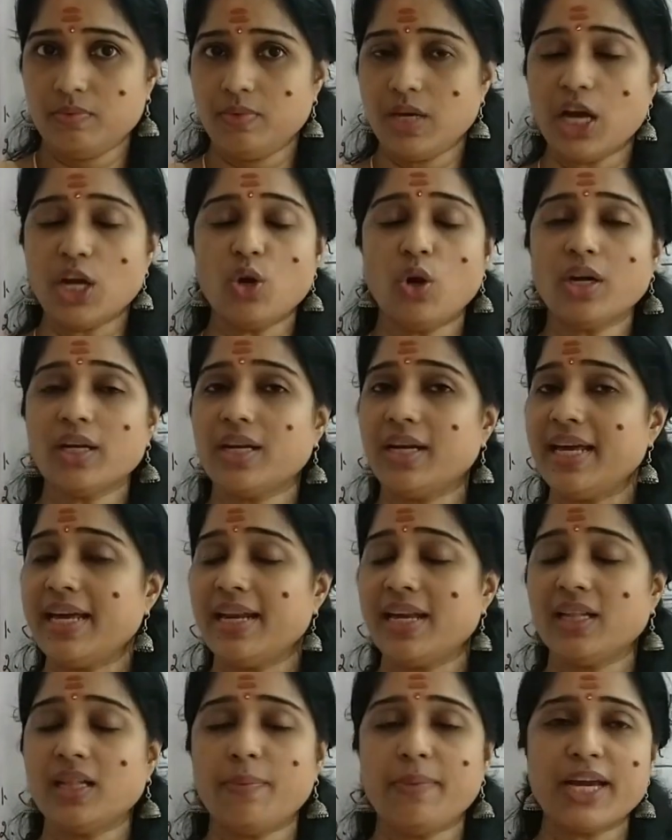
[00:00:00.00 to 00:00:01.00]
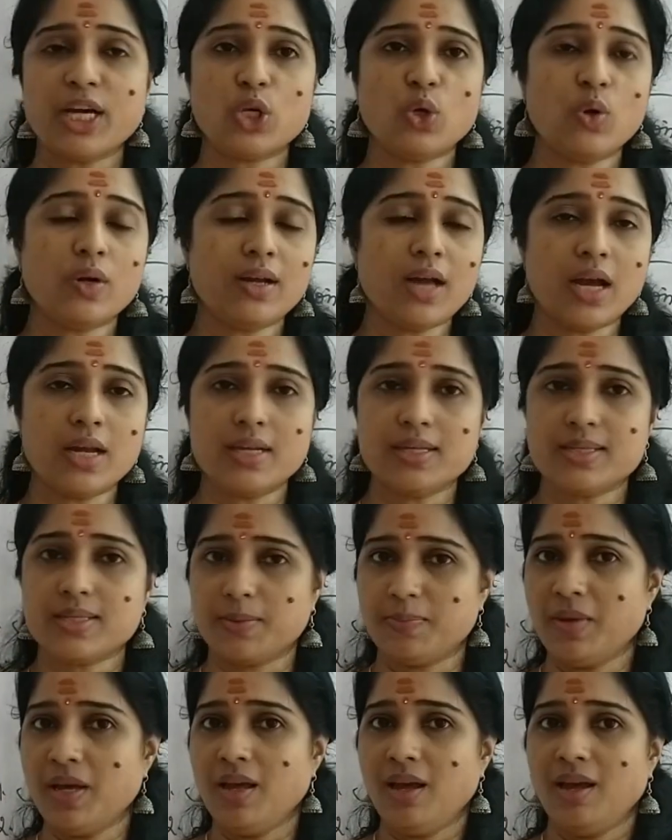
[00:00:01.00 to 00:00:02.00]
We are not clearing the
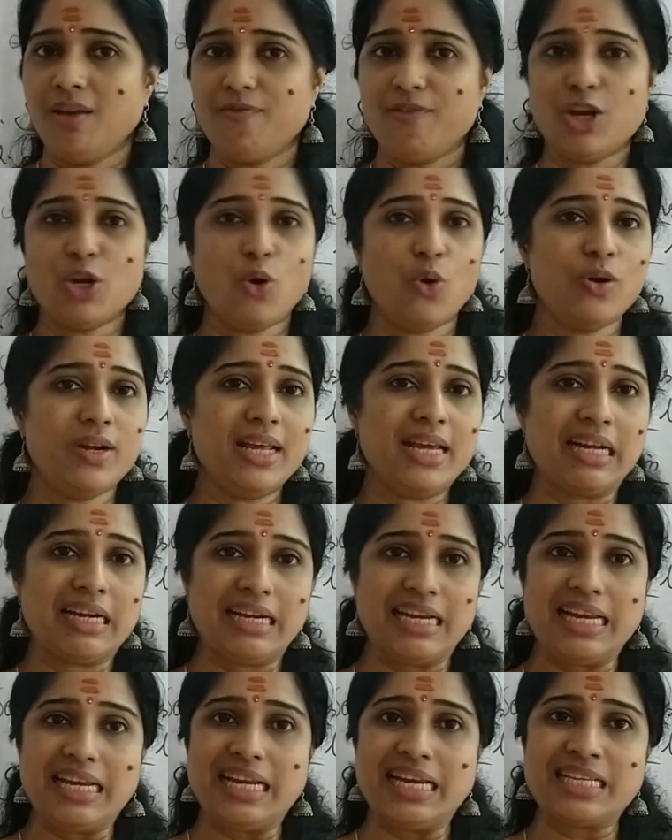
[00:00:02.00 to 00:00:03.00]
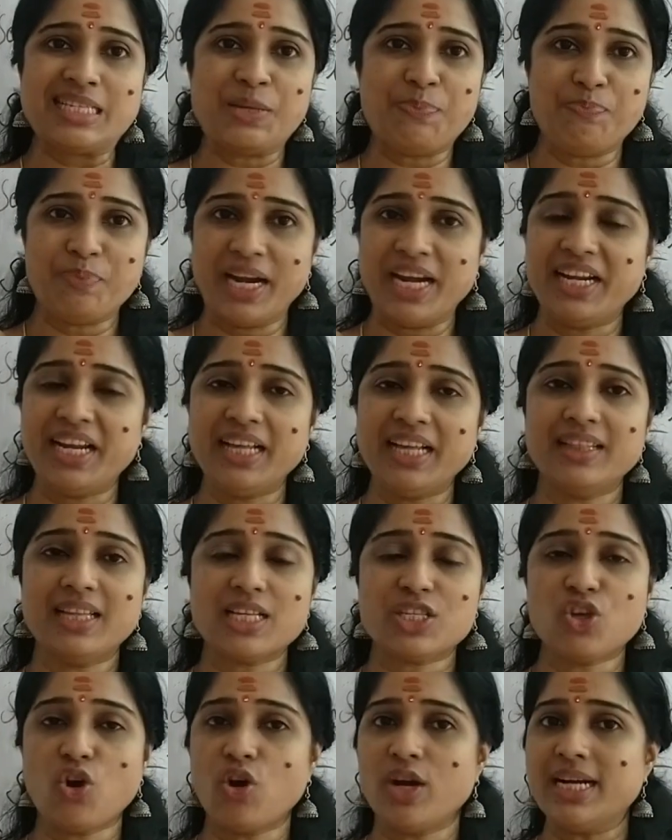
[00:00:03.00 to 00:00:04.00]
microorganism. We are only cleaning, separating
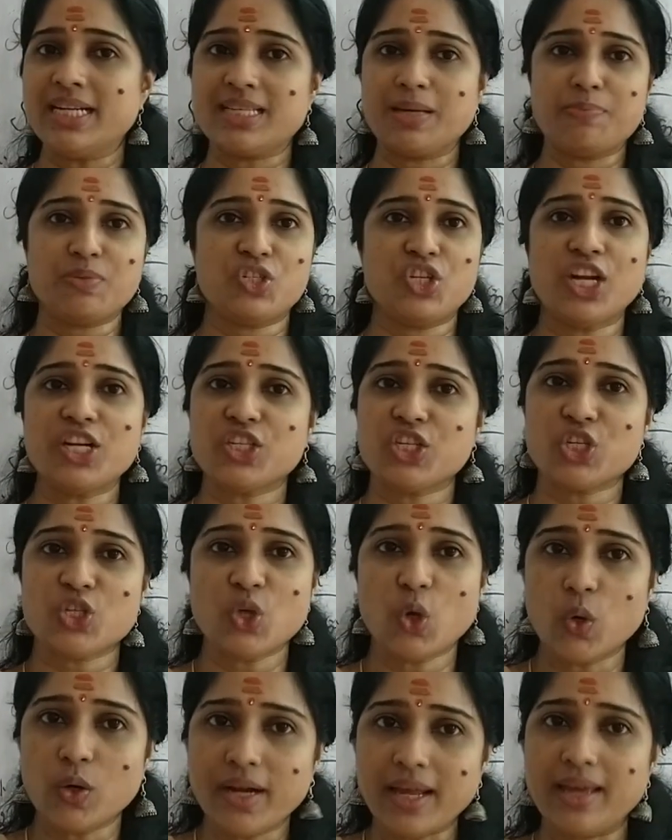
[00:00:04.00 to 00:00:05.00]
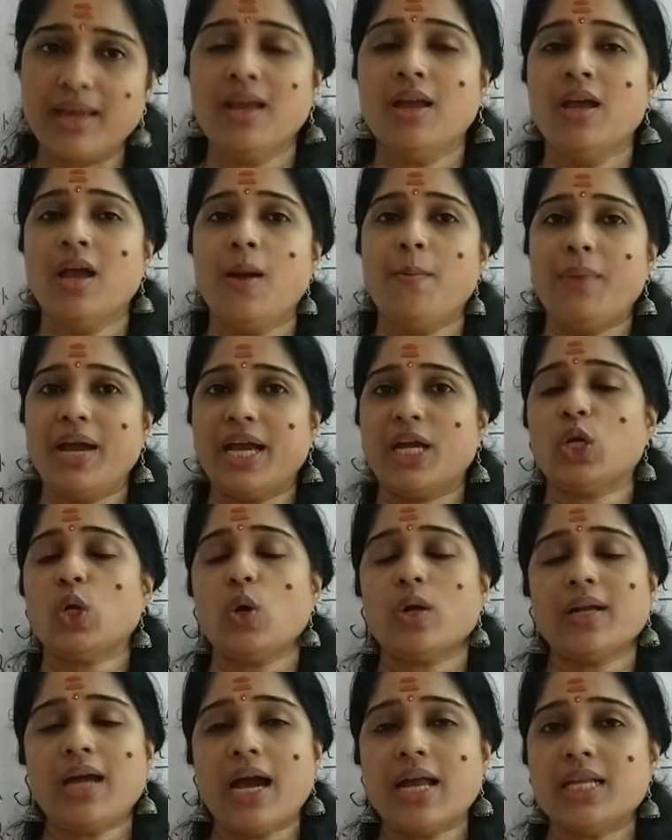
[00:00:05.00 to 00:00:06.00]
the solid substances only.
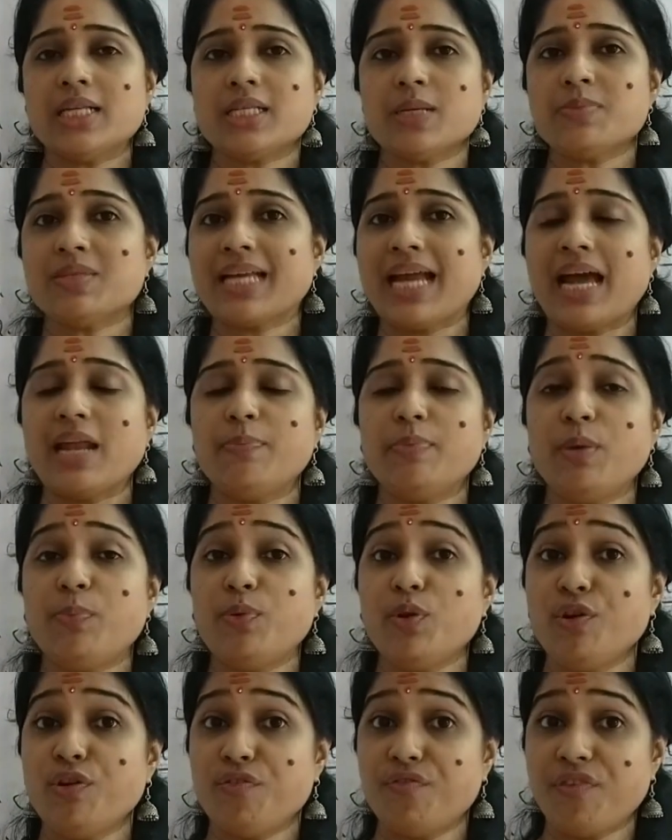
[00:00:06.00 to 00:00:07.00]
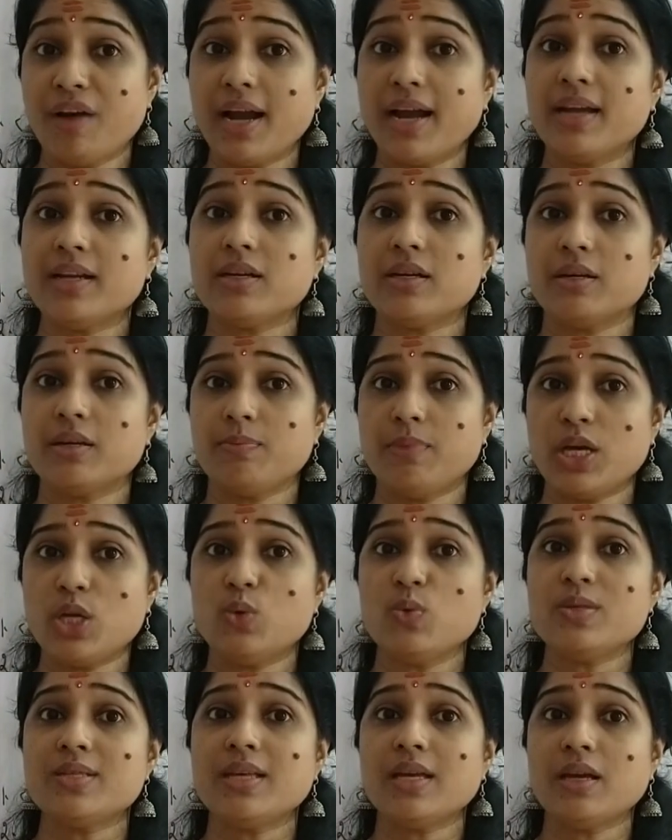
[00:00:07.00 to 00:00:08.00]
Microorganisms can be purified by
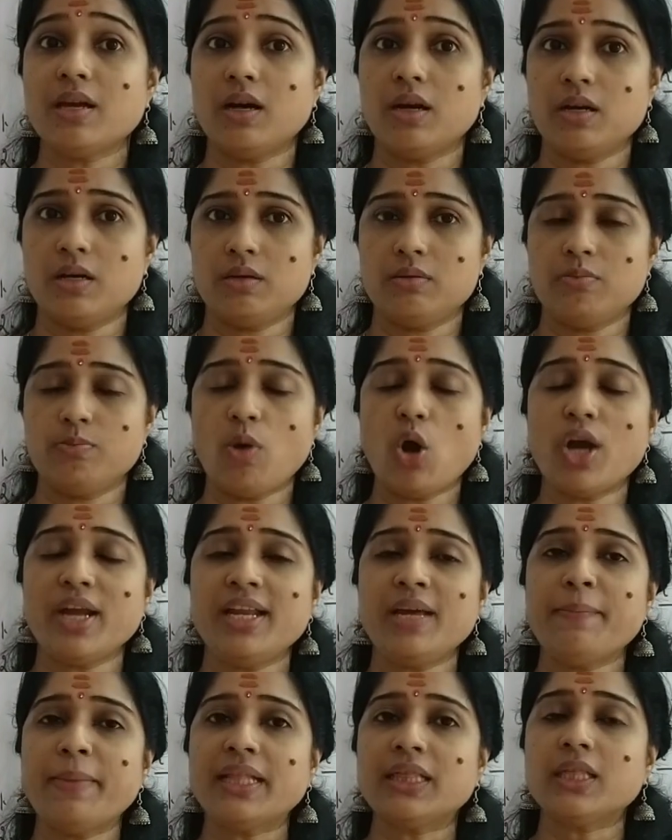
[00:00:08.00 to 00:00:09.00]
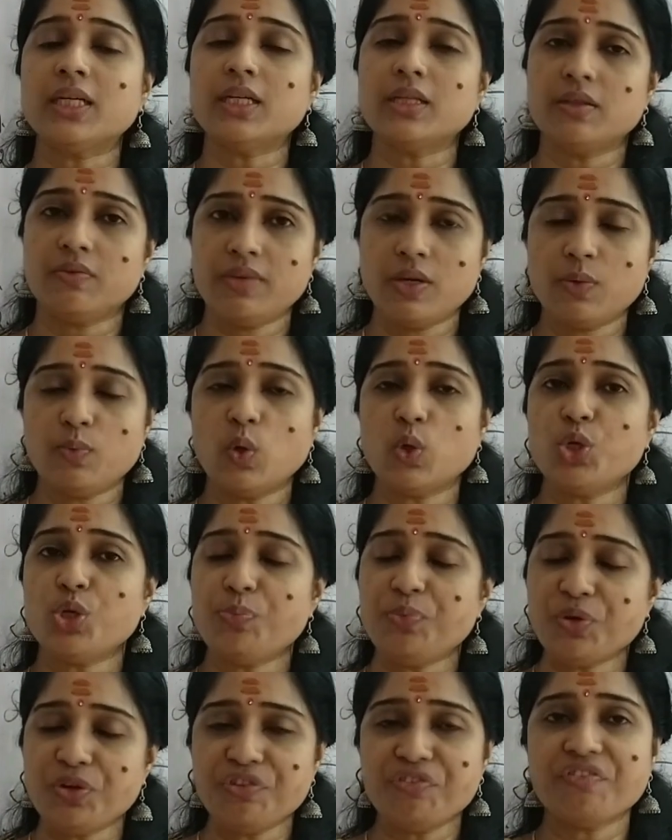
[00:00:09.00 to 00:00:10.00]
using a boiling method. We want
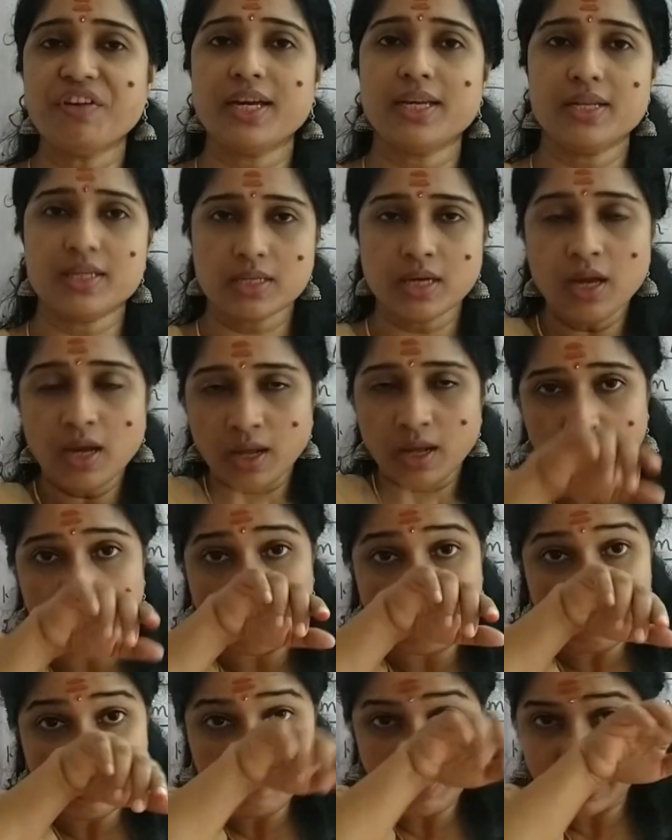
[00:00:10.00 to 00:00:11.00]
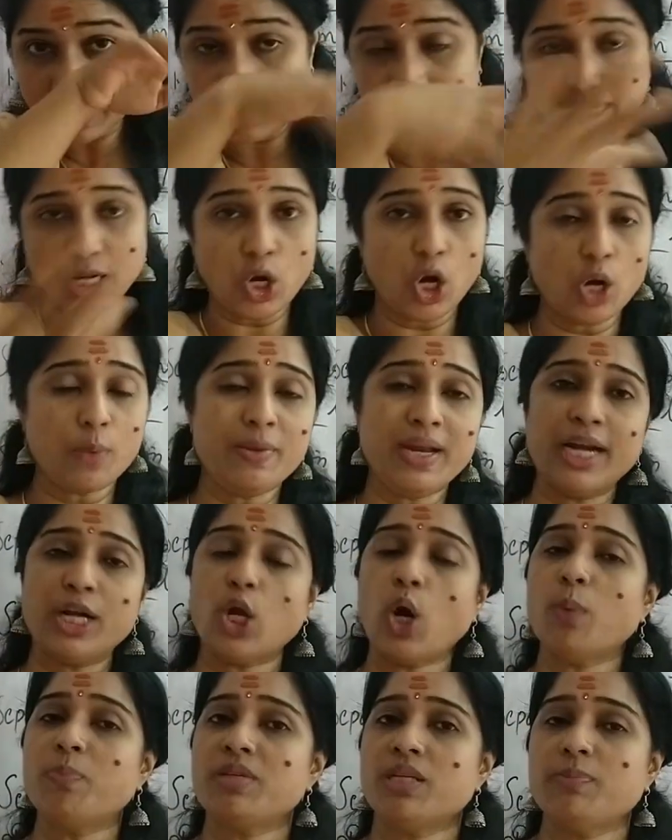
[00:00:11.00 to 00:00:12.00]
to purify it. Normal method cannot be
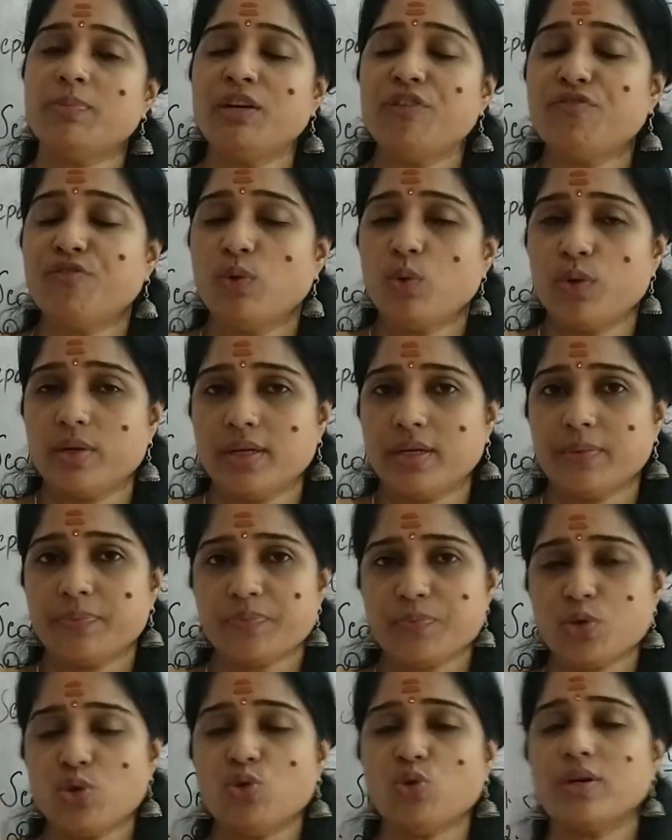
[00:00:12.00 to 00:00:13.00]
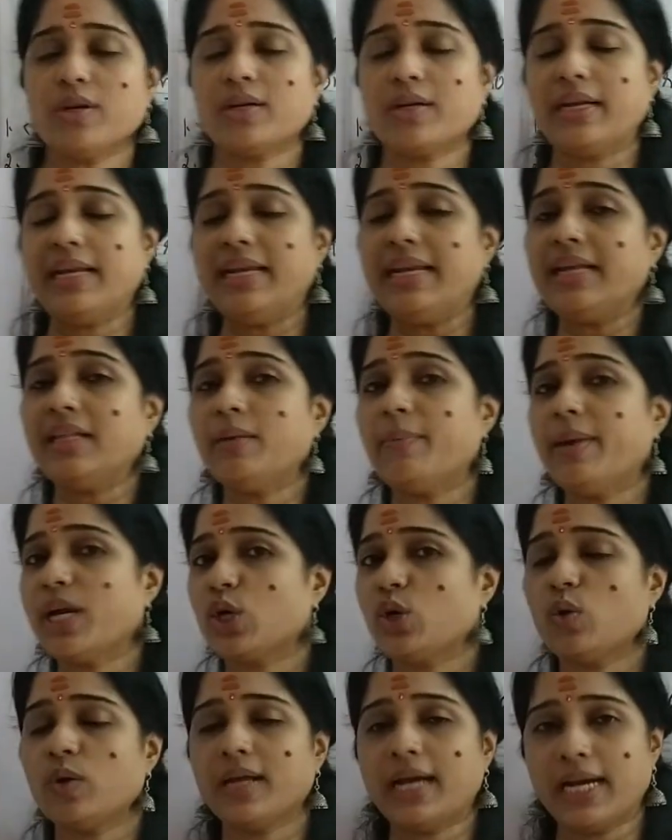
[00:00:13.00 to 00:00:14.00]
adoptable for, killing the
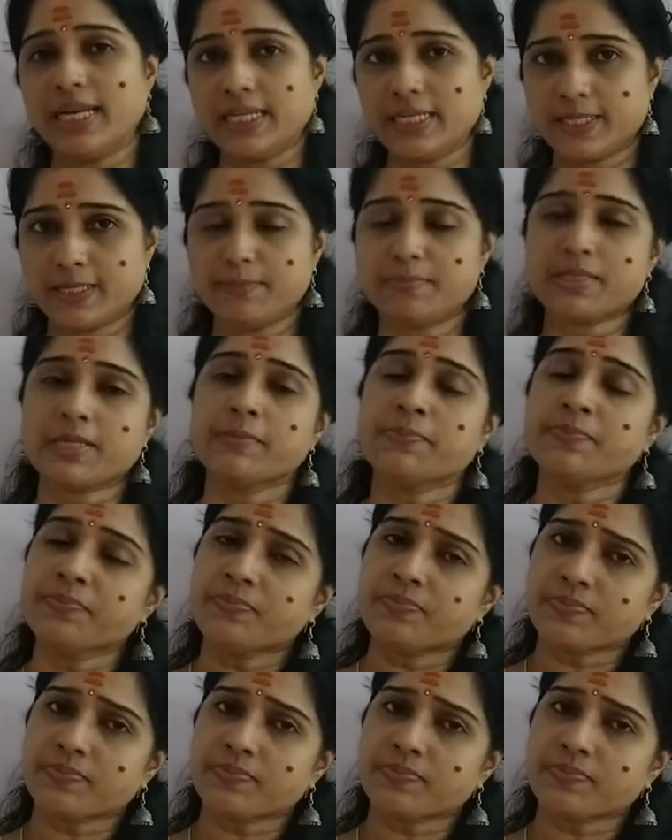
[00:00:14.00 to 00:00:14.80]
microorganisms.